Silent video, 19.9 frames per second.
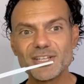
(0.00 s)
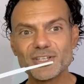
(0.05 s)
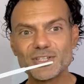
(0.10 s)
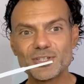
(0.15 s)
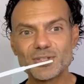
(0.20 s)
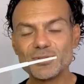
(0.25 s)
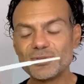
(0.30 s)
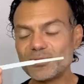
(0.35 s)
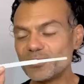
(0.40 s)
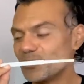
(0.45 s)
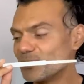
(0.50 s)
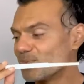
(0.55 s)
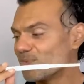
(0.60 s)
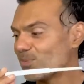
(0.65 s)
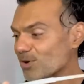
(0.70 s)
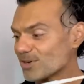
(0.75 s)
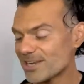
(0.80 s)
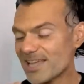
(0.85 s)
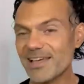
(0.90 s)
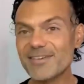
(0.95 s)
to
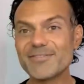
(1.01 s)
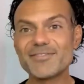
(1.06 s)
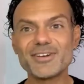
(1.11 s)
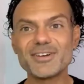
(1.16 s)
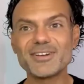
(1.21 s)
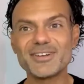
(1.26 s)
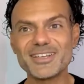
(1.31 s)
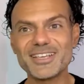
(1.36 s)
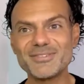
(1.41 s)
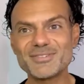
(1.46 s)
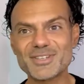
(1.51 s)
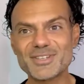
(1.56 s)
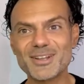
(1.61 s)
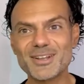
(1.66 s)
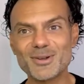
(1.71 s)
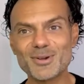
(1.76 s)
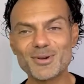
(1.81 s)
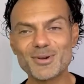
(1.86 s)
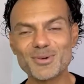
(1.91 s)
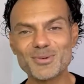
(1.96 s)
whatever Yves Saint
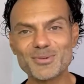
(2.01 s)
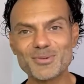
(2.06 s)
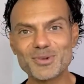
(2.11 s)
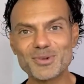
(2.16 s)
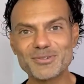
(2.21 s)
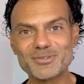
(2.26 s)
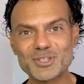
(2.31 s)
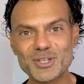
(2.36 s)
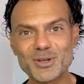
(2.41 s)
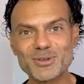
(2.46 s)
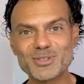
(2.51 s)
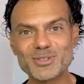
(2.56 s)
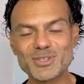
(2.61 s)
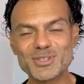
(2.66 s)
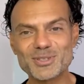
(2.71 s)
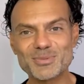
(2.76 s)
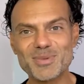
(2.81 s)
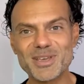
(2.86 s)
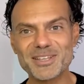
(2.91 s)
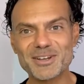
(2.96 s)
Laurent would have chosen
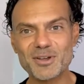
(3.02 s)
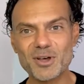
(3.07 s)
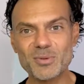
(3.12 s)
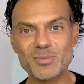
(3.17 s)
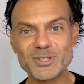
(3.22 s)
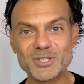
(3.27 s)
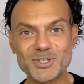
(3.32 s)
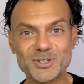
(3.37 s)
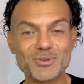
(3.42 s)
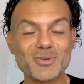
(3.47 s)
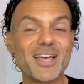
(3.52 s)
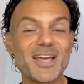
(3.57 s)
to make it a homage to.